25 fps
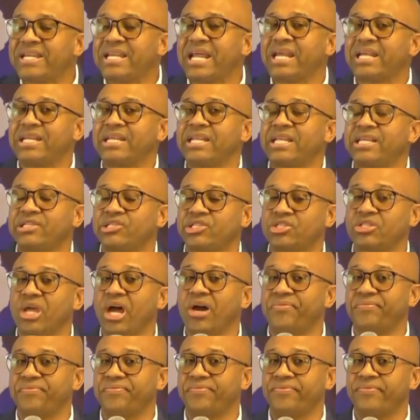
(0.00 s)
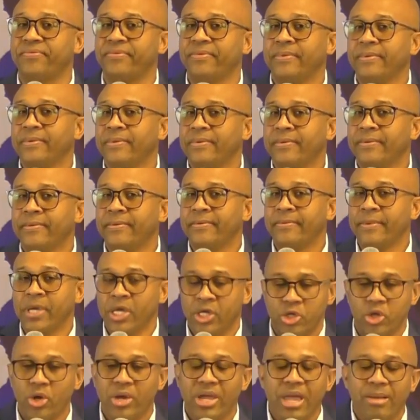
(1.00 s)
that it is tough.
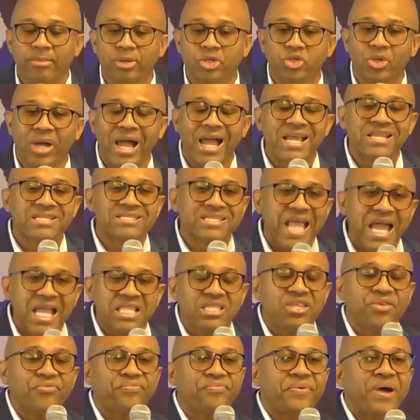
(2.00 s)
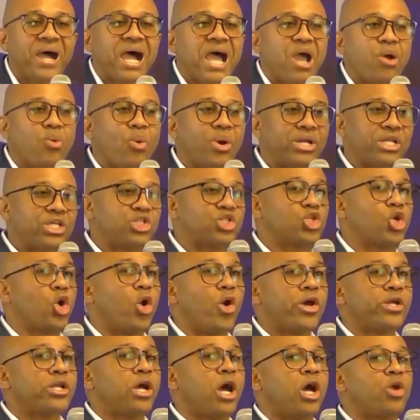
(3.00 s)
You're able to identify what is
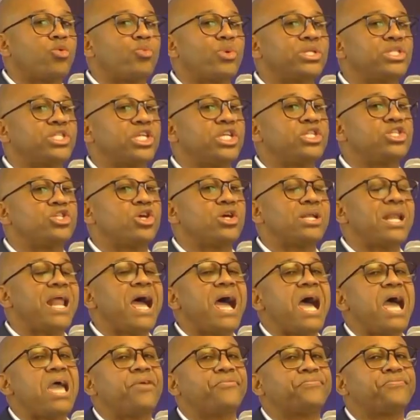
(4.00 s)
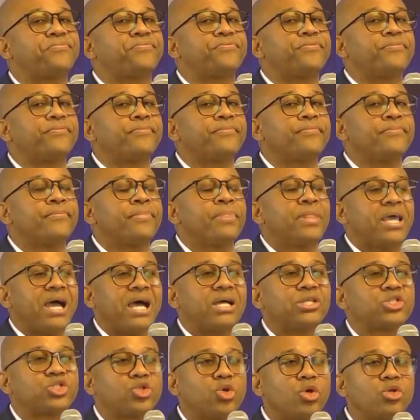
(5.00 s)
going on within your life.
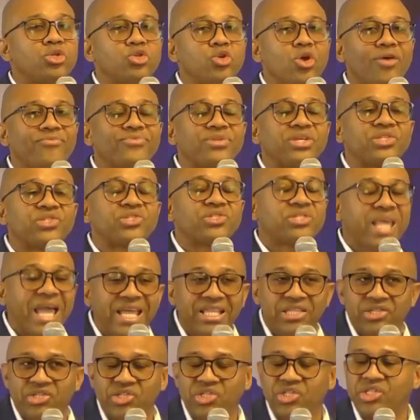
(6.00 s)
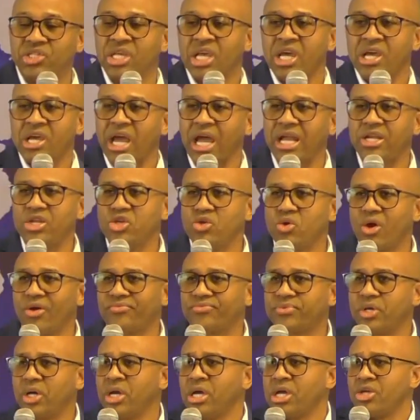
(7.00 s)
And so you have the sense and you
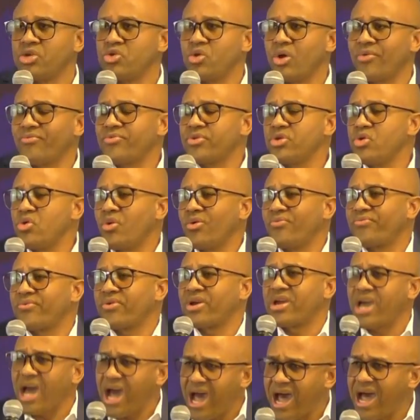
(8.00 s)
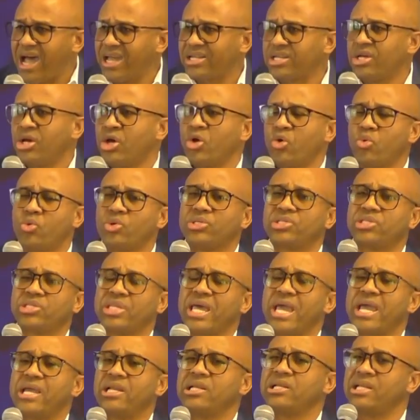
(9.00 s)
have the you have you have God who is
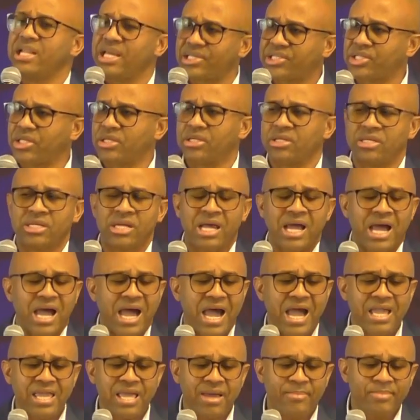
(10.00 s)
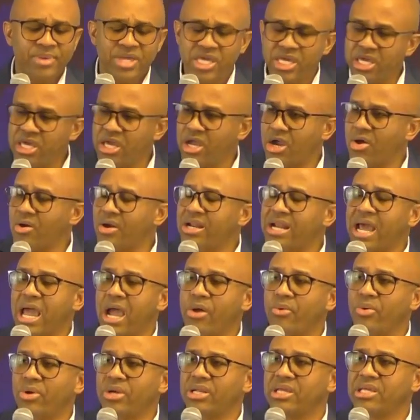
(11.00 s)
saying, "Listen, I am here and
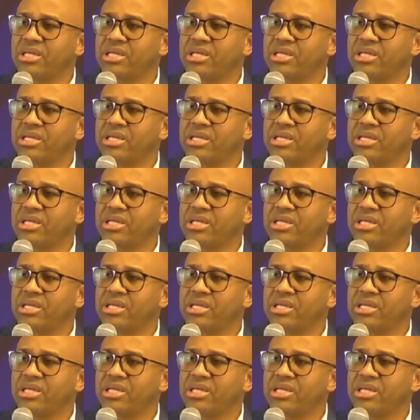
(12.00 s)
I will